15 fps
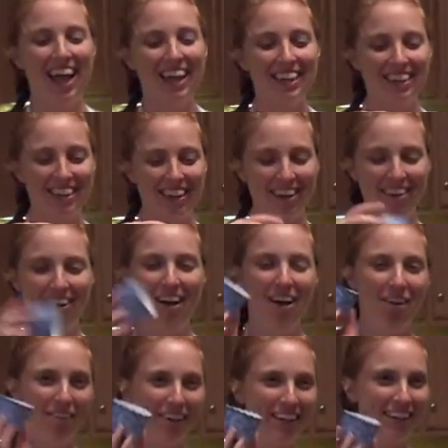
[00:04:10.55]
So
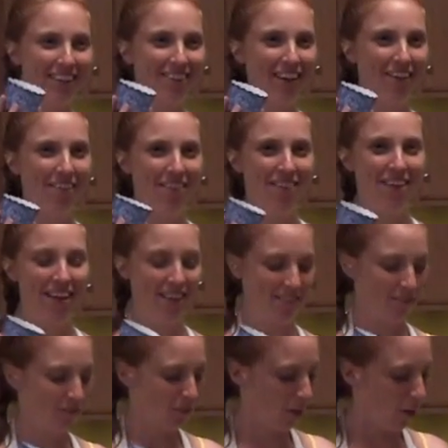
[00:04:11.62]
we're going to stick with these.